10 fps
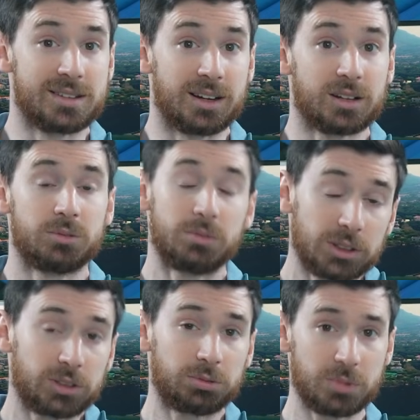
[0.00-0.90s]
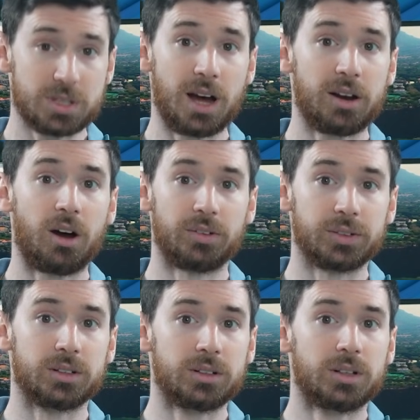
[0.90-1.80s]
stuck, which was not
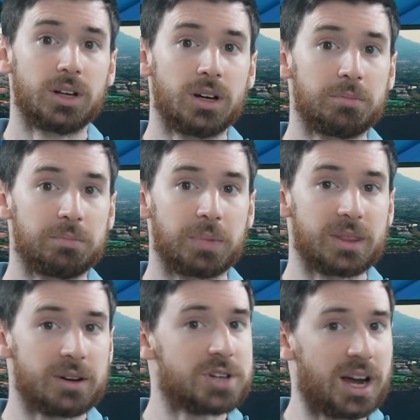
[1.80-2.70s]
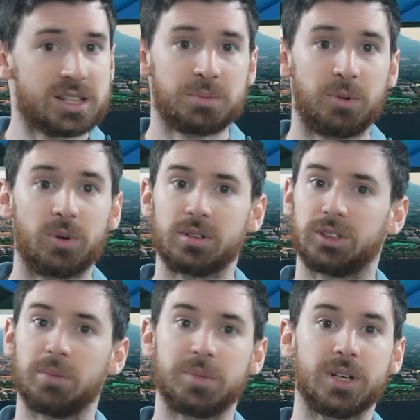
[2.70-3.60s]
often, but their chat support
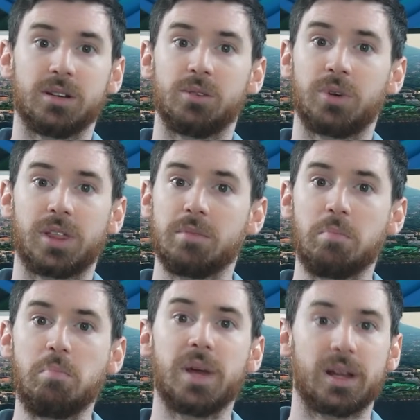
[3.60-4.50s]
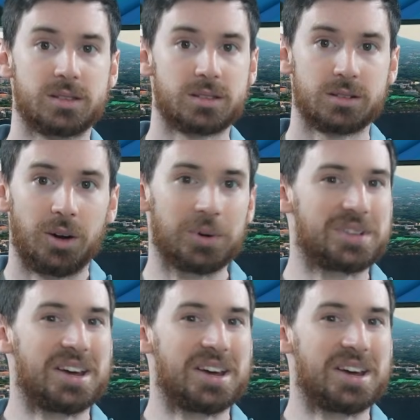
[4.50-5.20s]
jumped in within minutes. One